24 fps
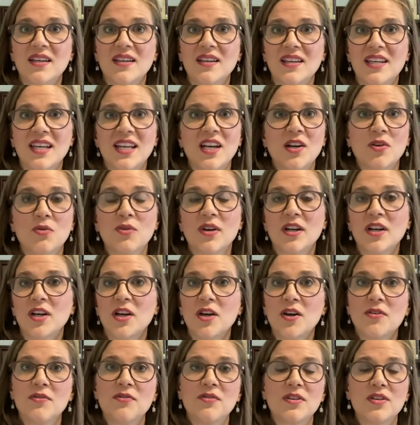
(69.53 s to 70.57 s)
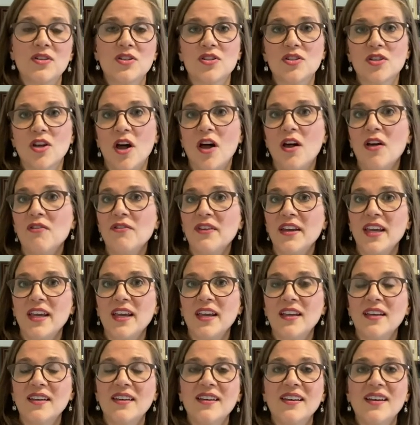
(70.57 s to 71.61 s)
getting rid of,
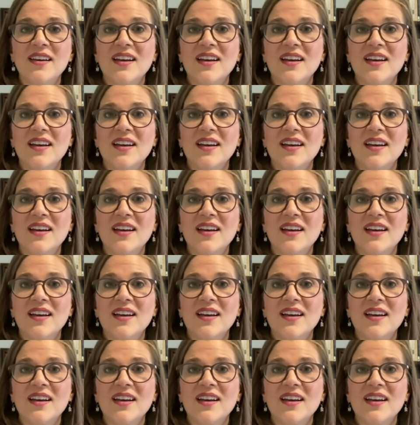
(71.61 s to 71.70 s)
solving